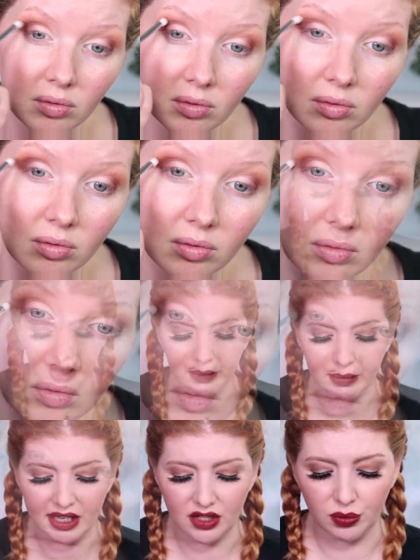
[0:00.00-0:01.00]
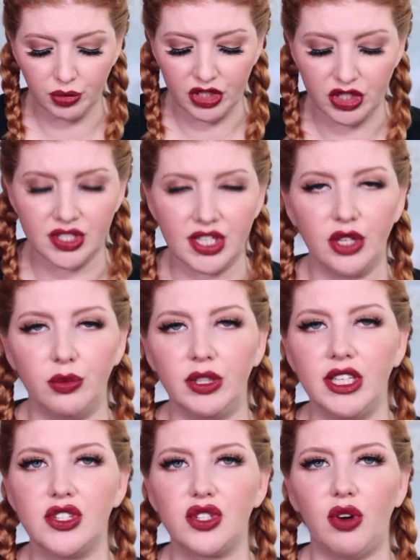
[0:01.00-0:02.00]
Sometimes you can get pencil brushes that are
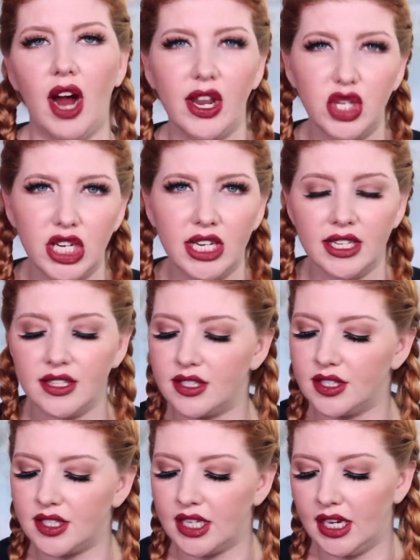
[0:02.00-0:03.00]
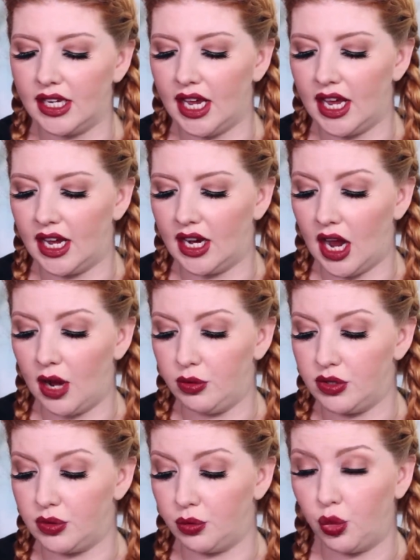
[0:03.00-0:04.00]
really scratchy against the skin, and I
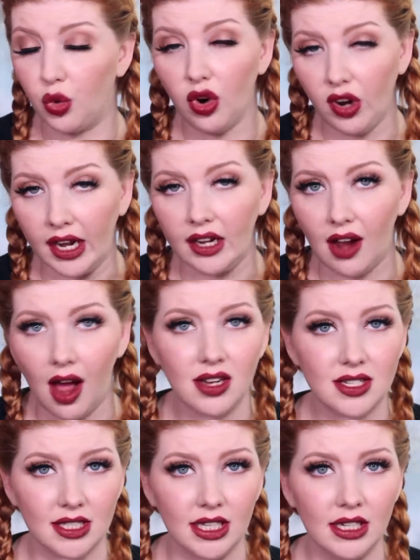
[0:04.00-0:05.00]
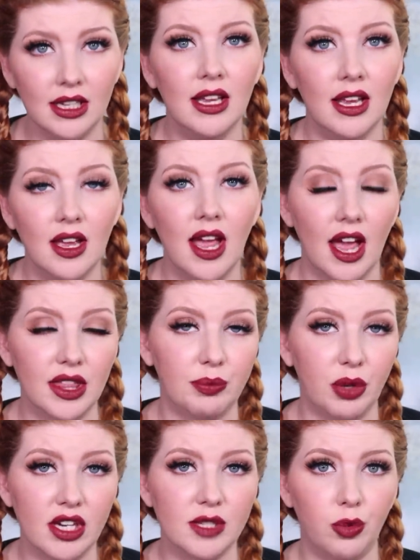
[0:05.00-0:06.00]
was worried, honestly, at the
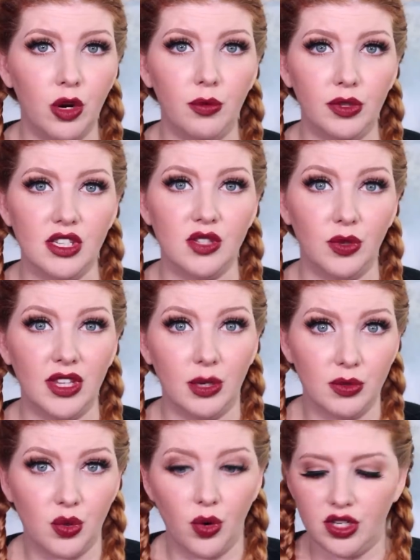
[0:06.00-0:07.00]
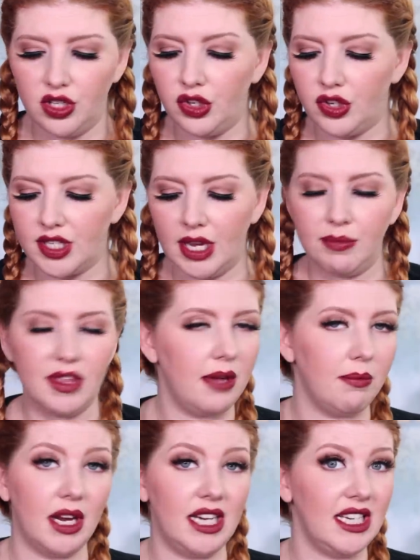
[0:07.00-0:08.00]
price point with this one that it was going to do the same
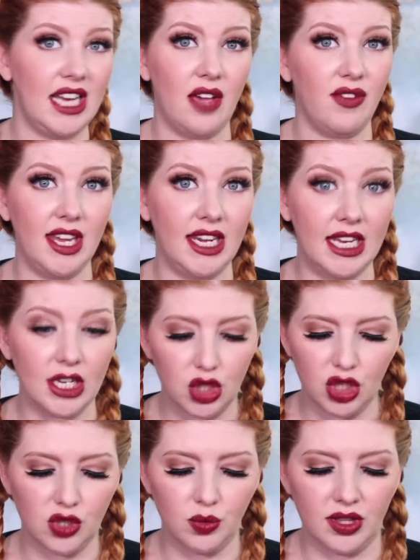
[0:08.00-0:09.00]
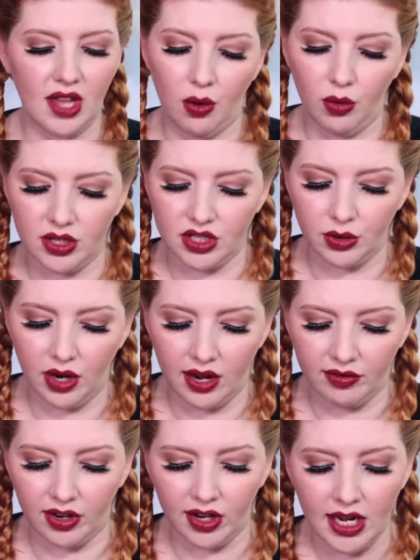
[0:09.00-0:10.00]
thing, but I didn't have any issues with that
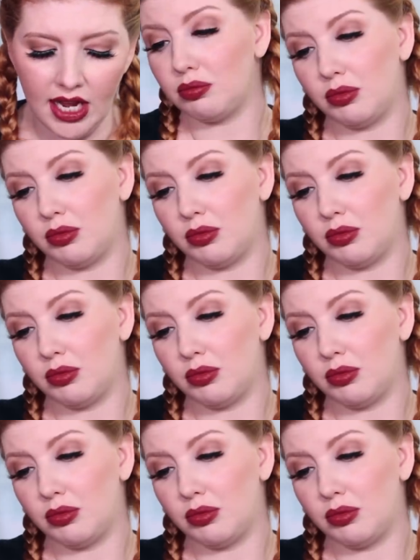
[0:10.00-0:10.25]
whatsoever.